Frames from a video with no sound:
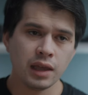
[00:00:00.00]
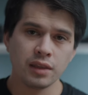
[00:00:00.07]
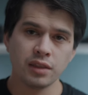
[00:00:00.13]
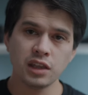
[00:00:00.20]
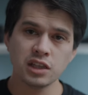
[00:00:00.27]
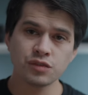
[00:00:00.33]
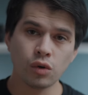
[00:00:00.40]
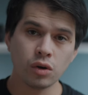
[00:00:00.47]

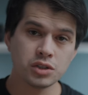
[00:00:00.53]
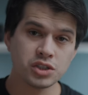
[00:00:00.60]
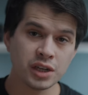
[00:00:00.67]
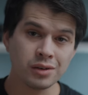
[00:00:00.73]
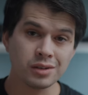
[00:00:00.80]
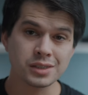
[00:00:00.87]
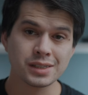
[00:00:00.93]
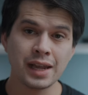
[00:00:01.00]
These four
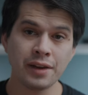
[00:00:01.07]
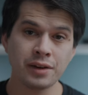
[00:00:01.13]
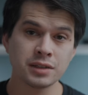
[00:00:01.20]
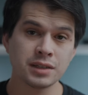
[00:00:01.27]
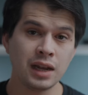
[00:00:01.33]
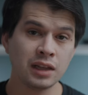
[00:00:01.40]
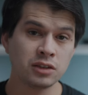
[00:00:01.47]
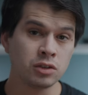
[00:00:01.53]
general sliders,
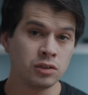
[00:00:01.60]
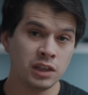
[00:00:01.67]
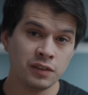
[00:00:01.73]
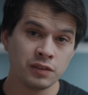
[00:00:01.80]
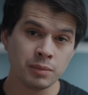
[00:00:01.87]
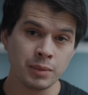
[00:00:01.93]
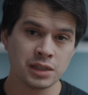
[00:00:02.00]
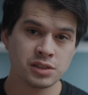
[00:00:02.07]
I like to
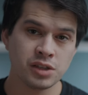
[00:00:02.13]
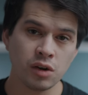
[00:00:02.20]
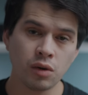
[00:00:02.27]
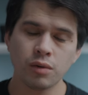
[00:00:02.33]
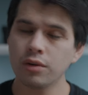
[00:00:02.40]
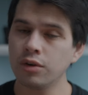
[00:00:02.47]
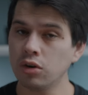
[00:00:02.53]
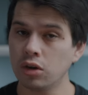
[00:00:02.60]
leave them at
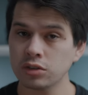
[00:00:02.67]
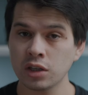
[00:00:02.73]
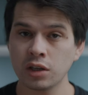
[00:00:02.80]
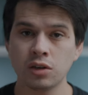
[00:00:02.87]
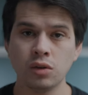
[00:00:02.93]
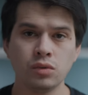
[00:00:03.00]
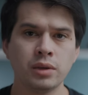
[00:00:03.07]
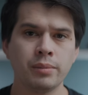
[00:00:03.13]
zero, not
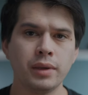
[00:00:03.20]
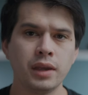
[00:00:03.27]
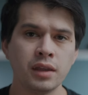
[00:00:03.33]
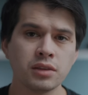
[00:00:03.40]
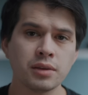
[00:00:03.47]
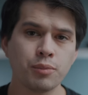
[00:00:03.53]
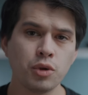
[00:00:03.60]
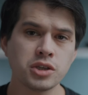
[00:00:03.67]
include them
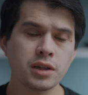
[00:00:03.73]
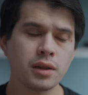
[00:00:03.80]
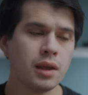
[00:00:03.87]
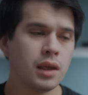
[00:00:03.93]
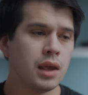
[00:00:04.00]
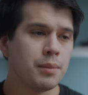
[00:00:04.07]
in the preset,